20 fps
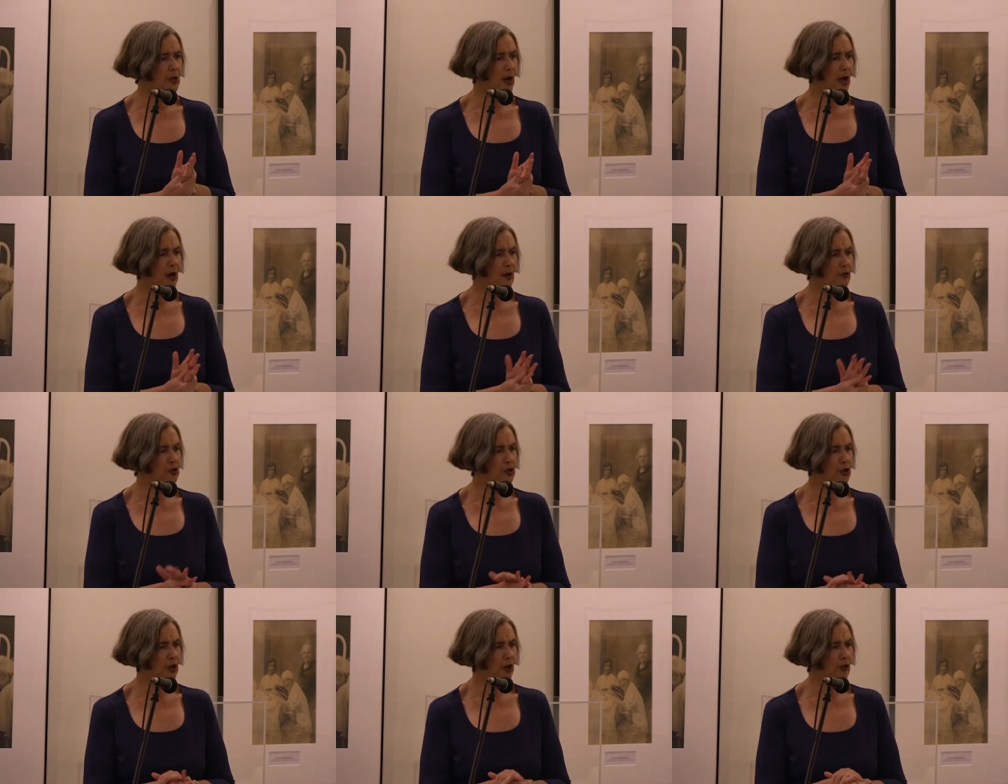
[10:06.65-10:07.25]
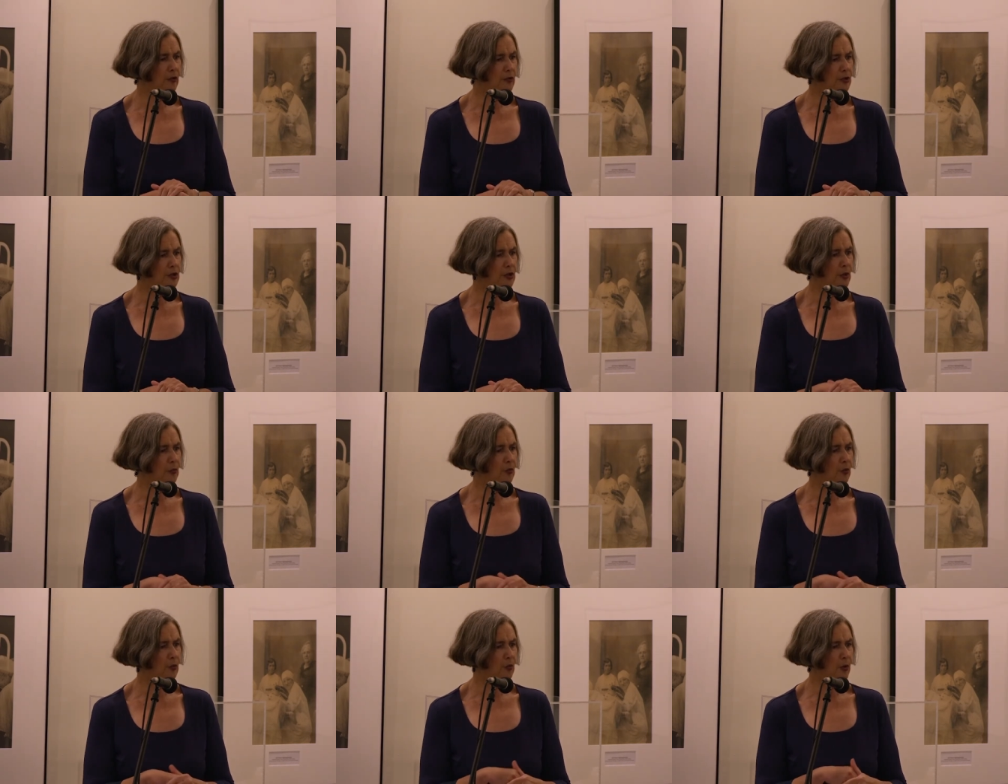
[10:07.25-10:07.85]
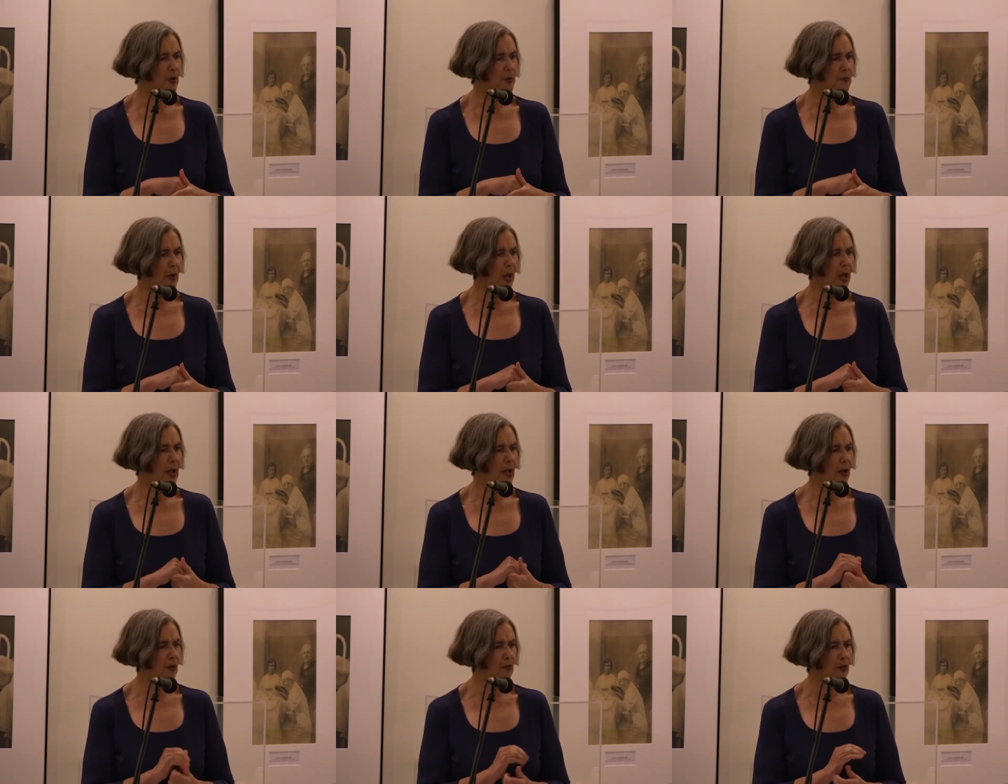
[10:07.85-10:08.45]
in our church that were
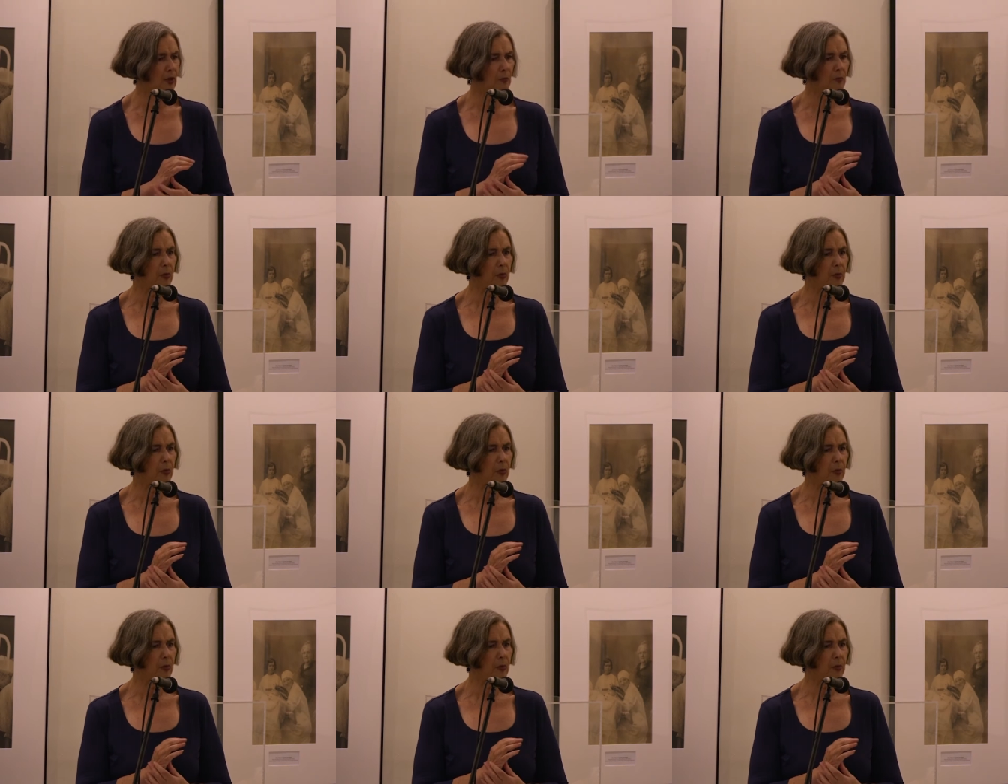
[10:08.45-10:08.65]
rebound